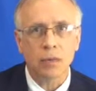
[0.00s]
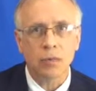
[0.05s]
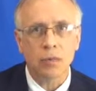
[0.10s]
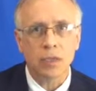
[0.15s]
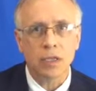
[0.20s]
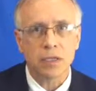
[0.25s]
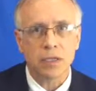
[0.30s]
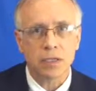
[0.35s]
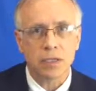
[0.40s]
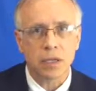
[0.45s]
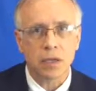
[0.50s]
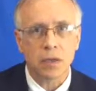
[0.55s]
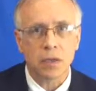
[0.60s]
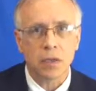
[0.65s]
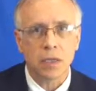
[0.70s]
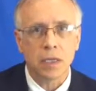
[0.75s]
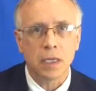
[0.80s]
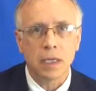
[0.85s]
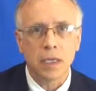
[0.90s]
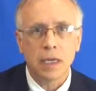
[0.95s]
with the
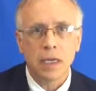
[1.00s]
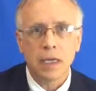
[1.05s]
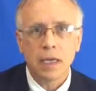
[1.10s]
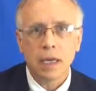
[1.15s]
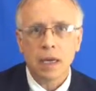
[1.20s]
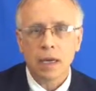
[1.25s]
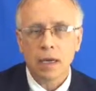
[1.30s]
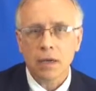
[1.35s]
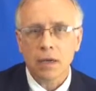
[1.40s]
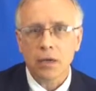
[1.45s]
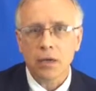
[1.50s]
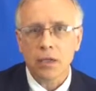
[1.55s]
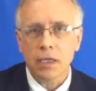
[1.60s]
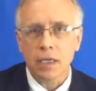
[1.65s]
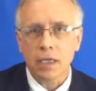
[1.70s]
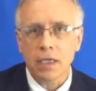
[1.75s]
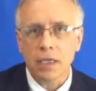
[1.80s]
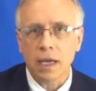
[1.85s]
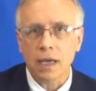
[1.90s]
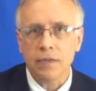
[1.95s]
skull, called
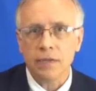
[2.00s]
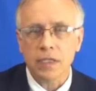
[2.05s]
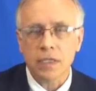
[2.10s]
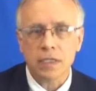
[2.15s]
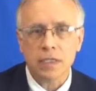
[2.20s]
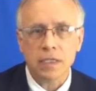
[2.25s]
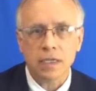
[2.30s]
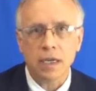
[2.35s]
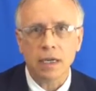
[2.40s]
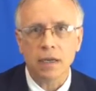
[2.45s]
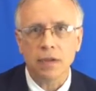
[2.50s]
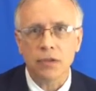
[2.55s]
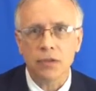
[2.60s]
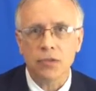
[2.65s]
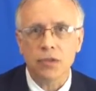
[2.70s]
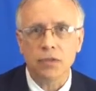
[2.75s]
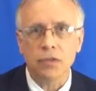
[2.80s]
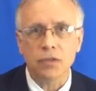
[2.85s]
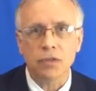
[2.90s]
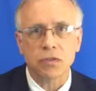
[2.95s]
the clivus, the
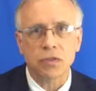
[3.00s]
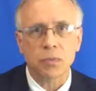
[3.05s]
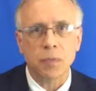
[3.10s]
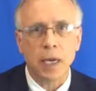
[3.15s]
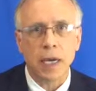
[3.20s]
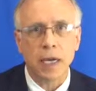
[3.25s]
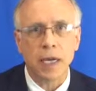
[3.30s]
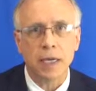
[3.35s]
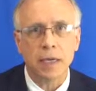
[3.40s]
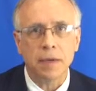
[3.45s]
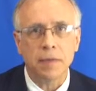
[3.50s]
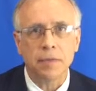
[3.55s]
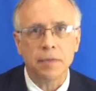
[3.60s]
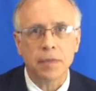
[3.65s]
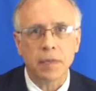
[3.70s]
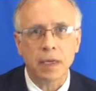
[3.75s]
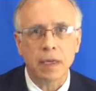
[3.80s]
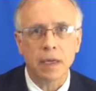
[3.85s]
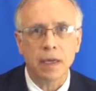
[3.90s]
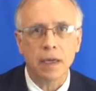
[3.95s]
cervical spine,
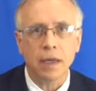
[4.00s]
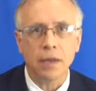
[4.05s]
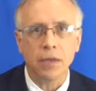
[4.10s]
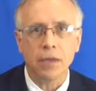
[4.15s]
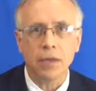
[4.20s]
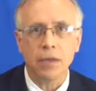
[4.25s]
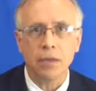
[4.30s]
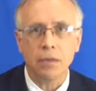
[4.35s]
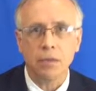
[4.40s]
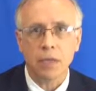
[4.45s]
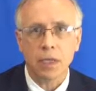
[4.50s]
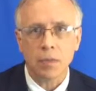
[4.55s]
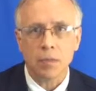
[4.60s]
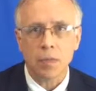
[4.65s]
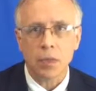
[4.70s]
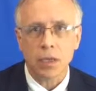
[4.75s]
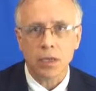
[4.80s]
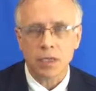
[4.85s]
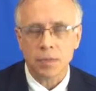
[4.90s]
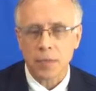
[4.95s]
the
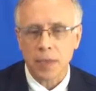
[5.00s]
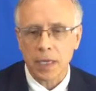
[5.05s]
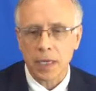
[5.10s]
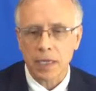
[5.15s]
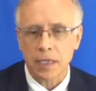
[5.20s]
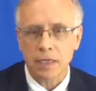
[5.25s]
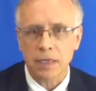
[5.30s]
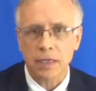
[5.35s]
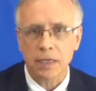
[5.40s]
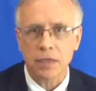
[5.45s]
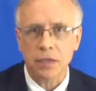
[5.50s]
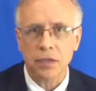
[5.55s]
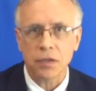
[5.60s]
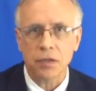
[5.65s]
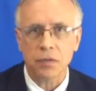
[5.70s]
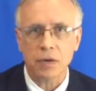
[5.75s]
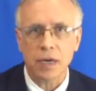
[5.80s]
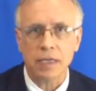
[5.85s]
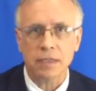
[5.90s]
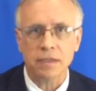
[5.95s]
lumbar spine, and then the
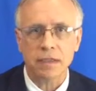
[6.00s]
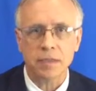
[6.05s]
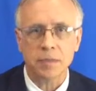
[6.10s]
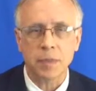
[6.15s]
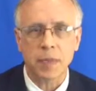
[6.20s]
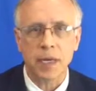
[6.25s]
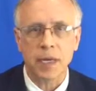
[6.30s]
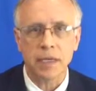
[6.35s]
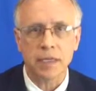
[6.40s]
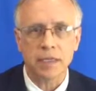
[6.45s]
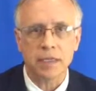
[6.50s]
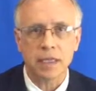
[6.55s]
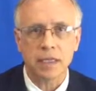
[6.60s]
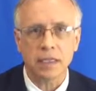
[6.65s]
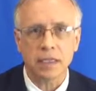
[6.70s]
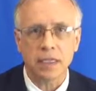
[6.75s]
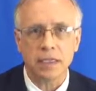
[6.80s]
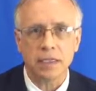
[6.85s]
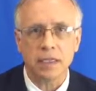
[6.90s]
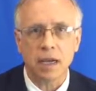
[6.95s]
thoracic spine is the
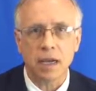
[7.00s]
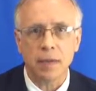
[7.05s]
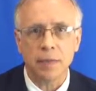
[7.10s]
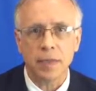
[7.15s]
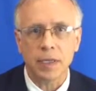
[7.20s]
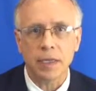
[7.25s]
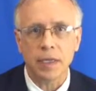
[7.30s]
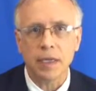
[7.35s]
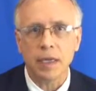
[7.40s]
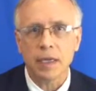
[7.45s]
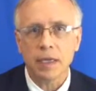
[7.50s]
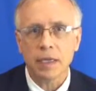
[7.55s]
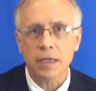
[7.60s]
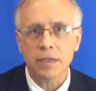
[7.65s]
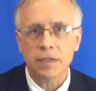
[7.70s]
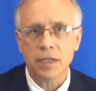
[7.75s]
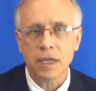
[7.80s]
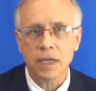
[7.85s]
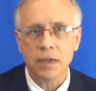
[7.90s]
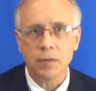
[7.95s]
least common
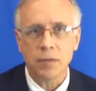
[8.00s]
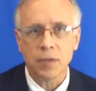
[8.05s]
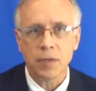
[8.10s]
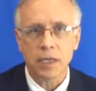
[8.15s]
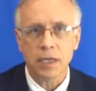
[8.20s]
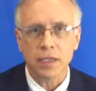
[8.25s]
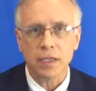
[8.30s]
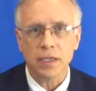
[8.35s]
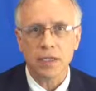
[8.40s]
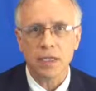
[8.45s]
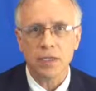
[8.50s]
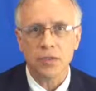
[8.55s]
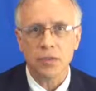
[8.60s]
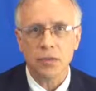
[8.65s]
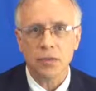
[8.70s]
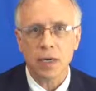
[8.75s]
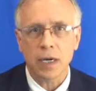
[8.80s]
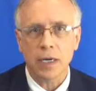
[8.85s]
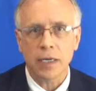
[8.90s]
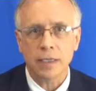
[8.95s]
site where these
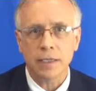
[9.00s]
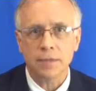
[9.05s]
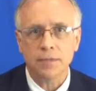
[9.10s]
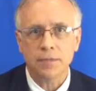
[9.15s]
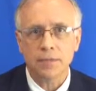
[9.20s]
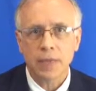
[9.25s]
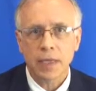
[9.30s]
arise.